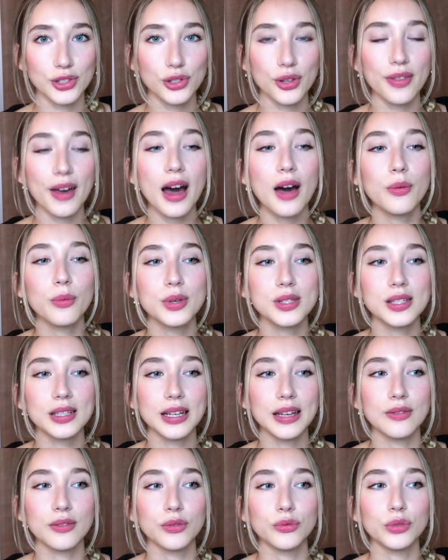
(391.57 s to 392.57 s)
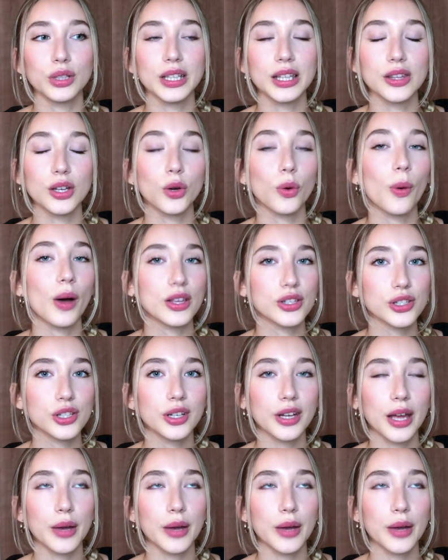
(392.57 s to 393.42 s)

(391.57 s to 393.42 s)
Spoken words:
so that wasn't even really the question.